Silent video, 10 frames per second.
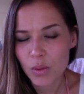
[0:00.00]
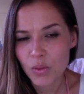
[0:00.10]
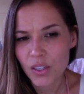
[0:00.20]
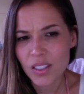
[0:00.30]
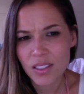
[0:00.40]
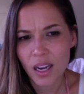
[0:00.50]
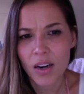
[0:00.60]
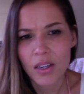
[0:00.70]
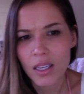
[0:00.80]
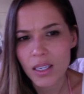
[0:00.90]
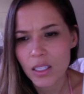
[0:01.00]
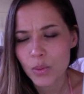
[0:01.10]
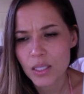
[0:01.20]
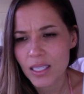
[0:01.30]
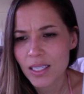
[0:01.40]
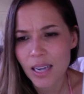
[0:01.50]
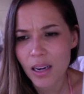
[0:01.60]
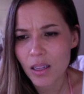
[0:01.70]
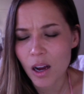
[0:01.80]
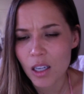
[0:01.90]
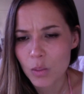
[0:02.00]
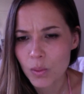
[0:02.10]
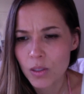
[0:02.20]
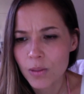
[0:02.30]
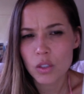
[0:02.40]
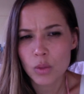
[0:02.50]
It was very scary, and he was in and out of the hospital.